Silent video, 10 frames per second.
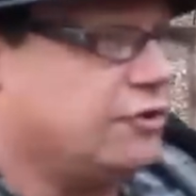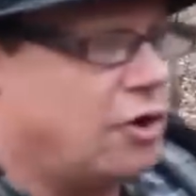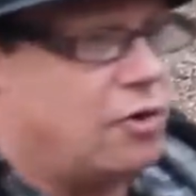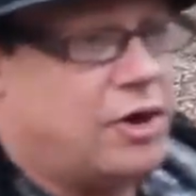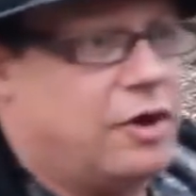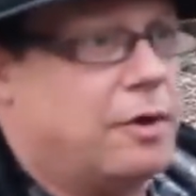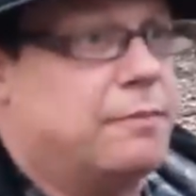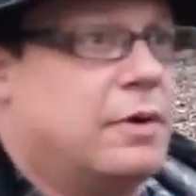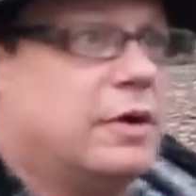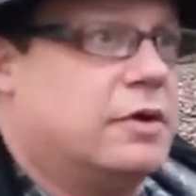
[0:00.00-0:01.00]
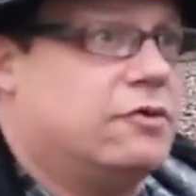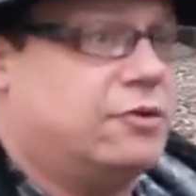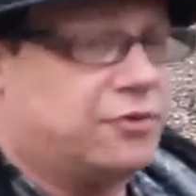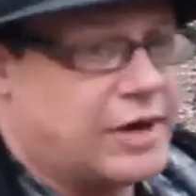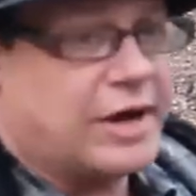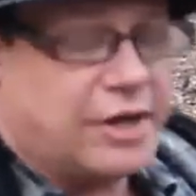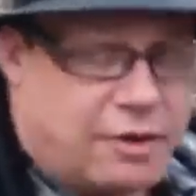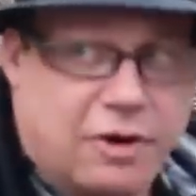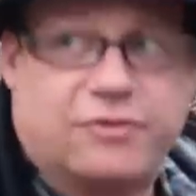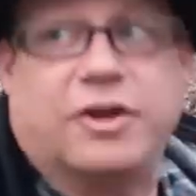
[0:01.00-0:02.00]
told him she was not
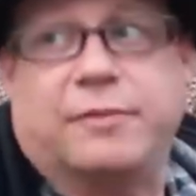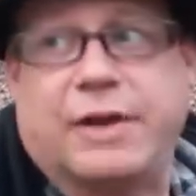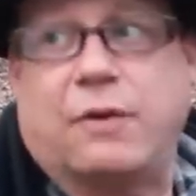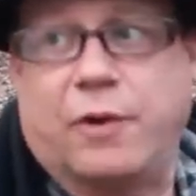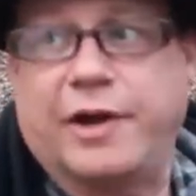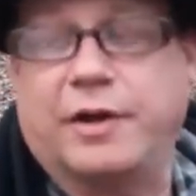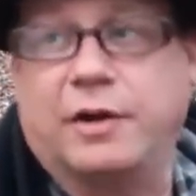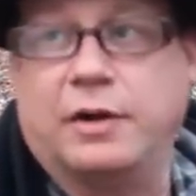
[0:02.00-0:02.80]
interested in him that way.